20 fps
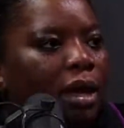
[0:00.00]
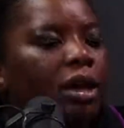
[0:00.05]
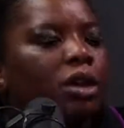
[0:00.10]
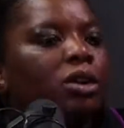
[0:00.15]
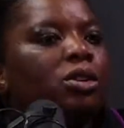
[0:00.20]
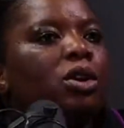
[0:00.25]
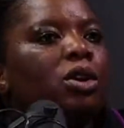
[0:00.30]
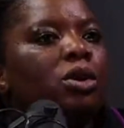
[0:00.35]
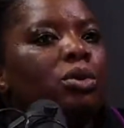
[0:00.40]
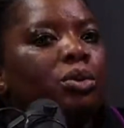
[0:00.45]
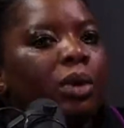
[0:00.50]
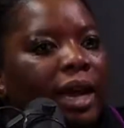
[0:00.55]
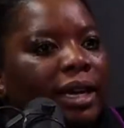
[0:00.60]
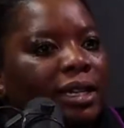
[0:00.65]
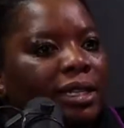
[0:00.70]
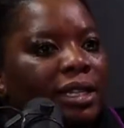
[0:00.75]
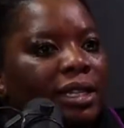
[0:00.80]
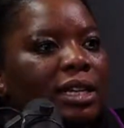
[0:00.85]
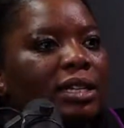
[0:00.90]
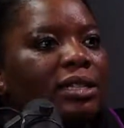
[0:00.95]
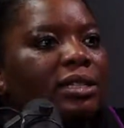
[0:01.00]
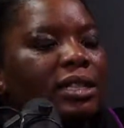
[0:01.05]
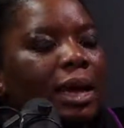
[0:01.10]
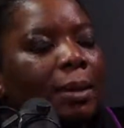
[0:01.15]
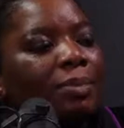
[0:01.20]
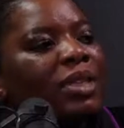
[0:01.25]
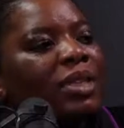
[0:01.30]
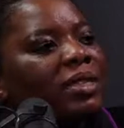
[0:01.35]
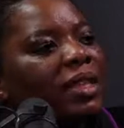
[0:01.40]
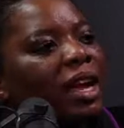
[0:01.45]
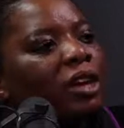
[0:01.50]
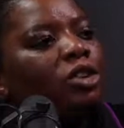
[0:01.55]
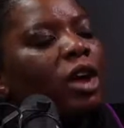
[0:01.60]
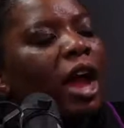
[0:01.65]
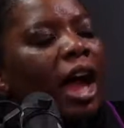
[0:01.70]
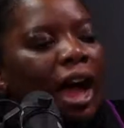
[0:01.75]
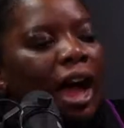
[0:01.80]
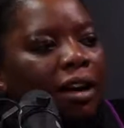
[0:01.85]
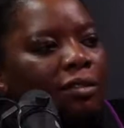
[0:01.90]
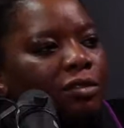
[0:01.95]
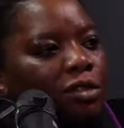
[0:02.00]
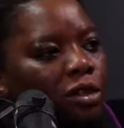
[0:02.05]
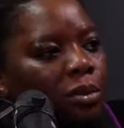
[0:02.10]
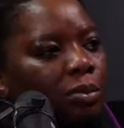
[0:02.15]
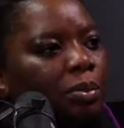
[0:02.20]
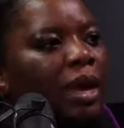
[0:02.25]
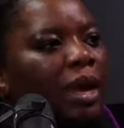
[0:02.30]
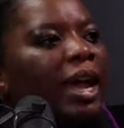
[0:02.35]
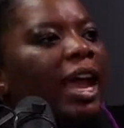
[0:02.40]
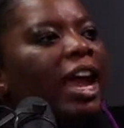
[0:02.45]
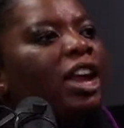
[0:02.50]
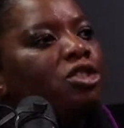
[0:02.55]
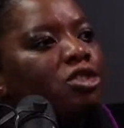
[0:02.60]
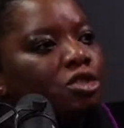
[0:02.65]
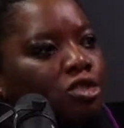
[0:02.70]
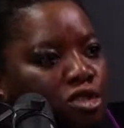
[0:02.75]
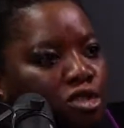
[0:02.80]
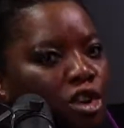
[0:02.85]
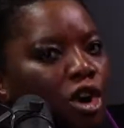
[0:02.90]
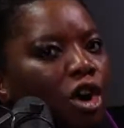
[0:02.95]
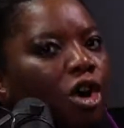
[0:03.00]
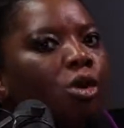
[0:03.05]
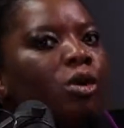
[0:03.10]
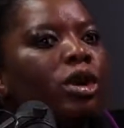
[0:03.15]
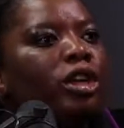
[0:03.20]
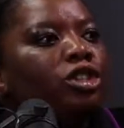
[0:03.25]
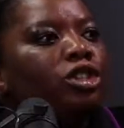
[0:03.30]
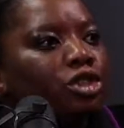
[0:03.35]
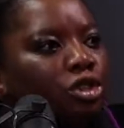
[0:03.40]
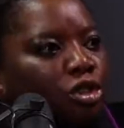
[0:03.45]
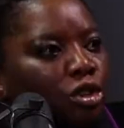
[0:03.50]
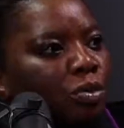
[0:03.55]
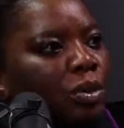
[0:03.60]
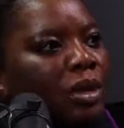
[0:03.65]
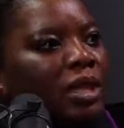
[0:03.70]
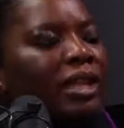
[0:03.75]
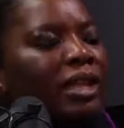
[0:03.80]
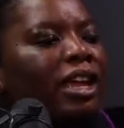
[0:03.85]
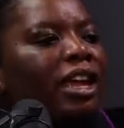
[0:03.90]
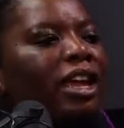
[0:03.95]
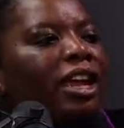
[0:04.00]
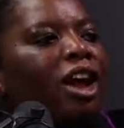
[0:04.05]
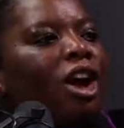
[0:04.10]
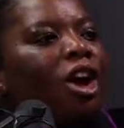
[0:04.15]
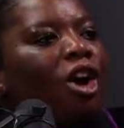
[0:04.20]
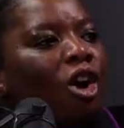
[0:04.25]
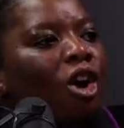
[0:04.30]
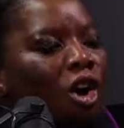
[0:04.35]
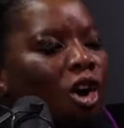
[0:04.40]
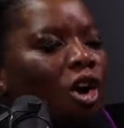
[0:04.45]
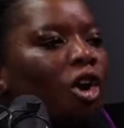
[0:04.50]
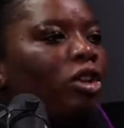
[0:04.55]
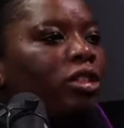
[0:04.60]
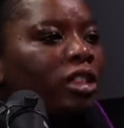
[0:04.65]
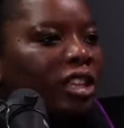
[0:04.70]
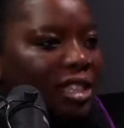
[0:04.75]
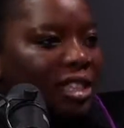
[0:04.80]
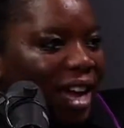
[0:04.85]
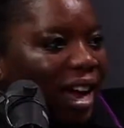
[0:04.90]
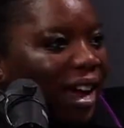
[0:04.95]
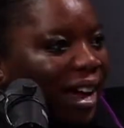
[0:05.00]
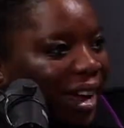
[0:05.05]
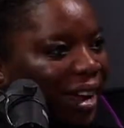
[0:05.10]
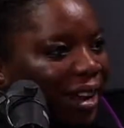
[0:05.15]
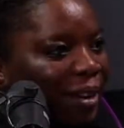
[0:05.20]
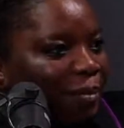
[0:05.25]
Your rent is something that you have to pay, and you know it should be there all the time.